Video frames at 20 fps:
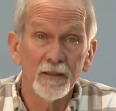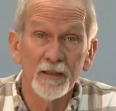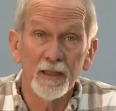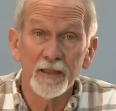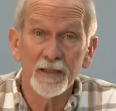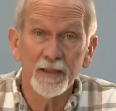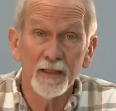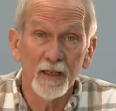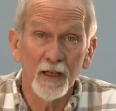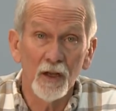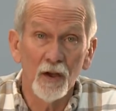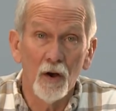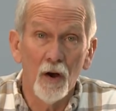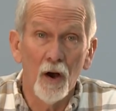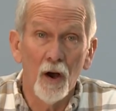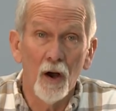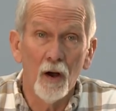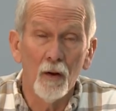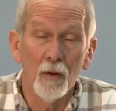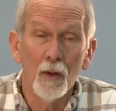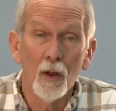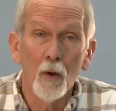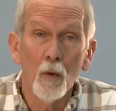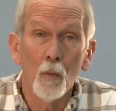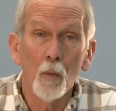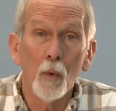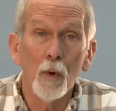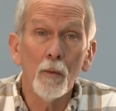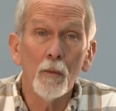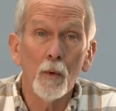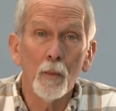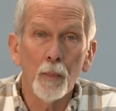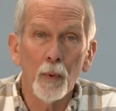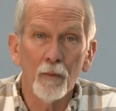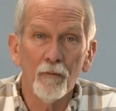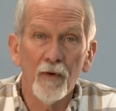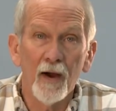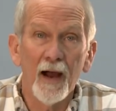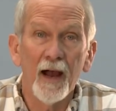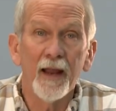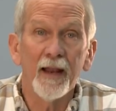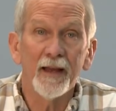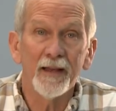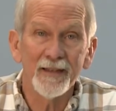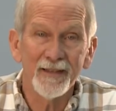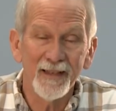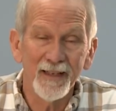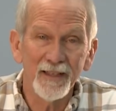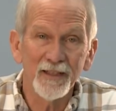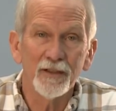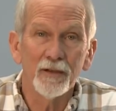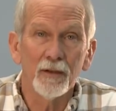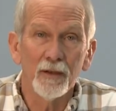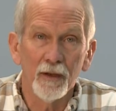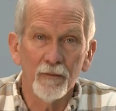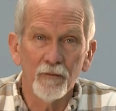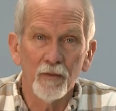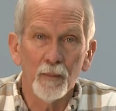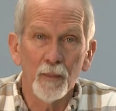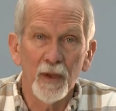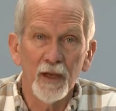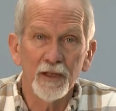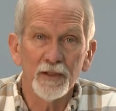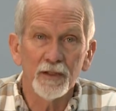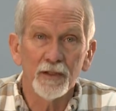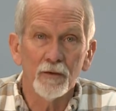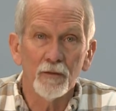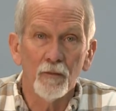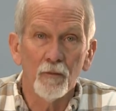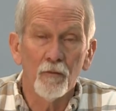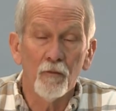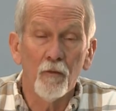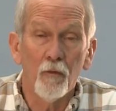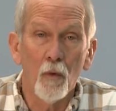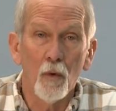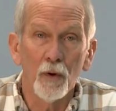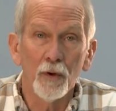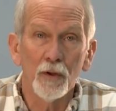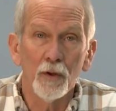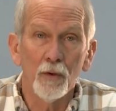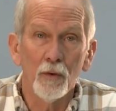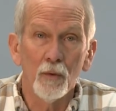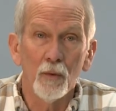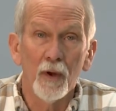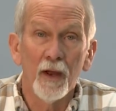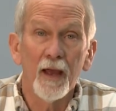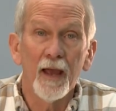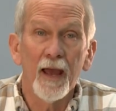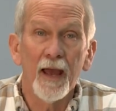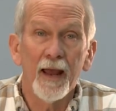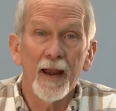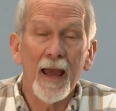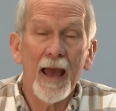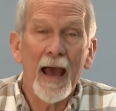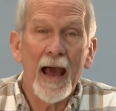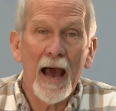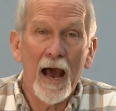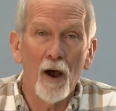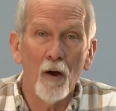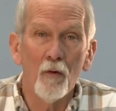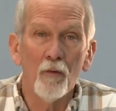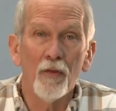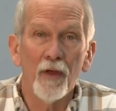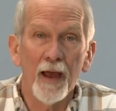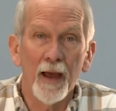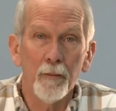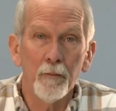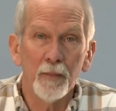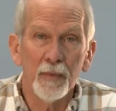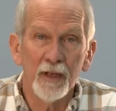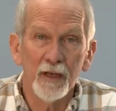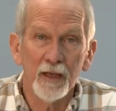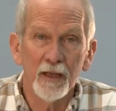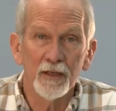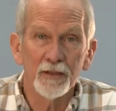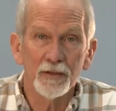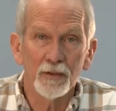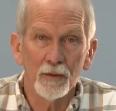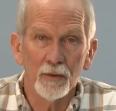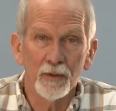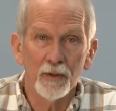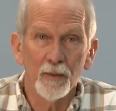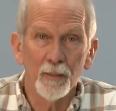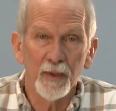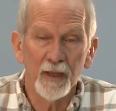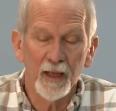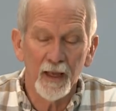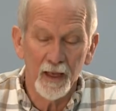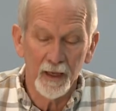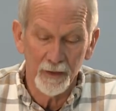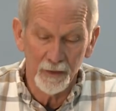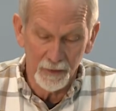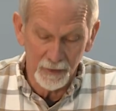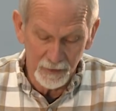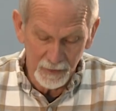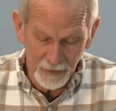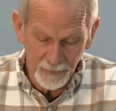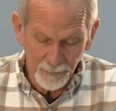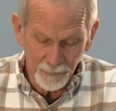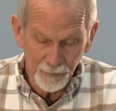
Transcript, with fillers: the city hall. We will provide additional information for you and how that media is going to be handled.